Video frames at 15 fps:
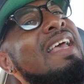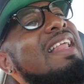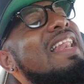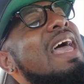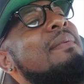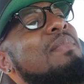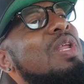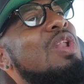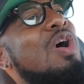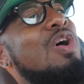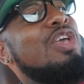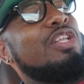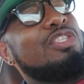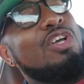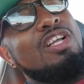Let me know
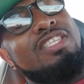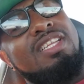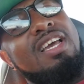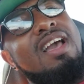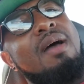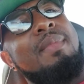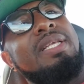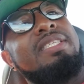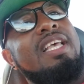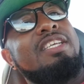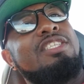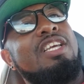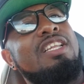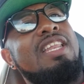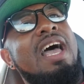your thoughts in the comment
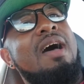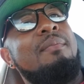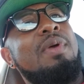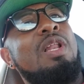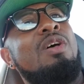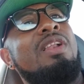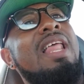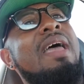section down below.